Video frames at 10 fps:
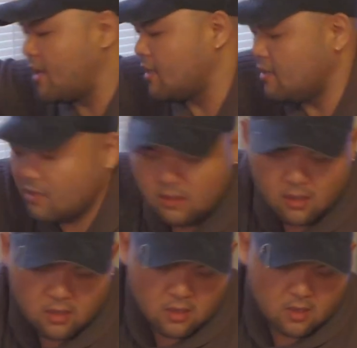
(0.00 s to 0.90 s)
easily
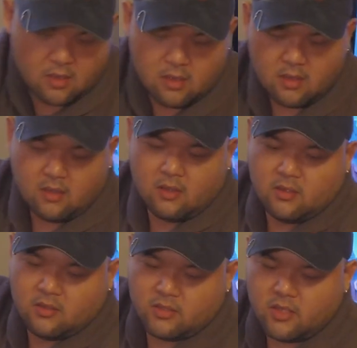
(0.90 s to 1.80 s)
accessible. The
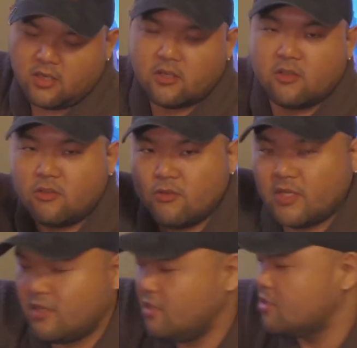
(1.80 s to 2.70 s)
sunglasses go
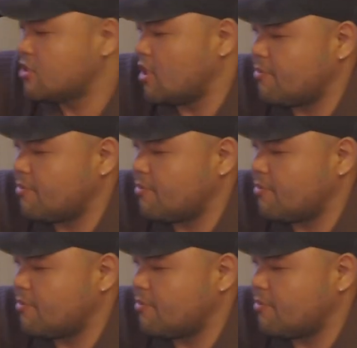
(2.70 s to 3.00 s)
back in.